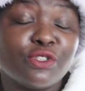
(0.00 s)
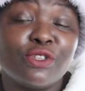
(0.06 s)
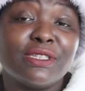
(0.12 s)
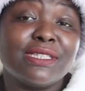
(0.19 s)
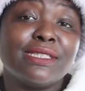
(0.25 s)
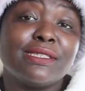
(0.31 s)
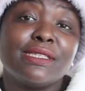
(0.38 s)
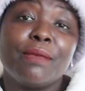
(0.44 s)
So
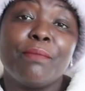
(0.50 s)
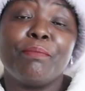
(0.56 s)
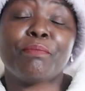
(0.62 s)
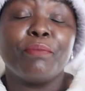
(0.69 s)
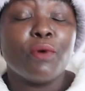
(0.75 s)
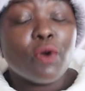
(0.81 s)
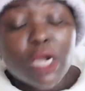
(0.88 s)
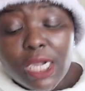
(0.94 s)
this is a
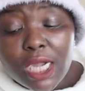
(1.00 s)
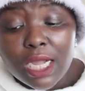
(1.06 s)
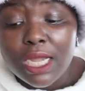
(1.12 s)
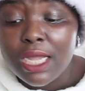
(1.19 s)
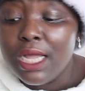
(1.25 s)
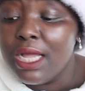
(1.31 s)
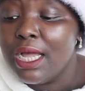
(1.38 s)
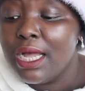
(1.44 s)
book
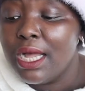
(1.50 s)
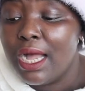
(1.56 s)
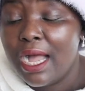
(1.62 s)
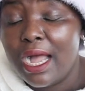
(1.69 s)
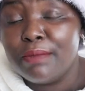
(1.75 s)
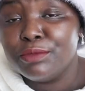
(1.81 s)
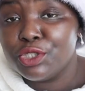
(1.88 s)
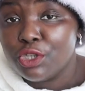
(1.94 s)

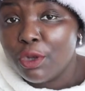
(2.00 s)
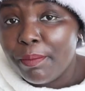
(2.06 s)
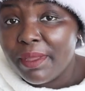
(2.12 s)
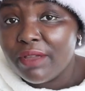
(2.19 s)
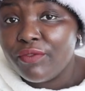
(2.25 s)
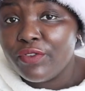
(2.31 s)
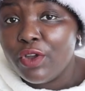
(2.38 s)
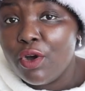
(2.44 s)

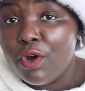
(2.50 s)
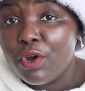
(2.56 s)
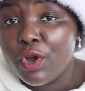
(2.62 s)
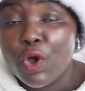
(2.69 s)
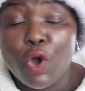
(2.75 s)
shopping vlog.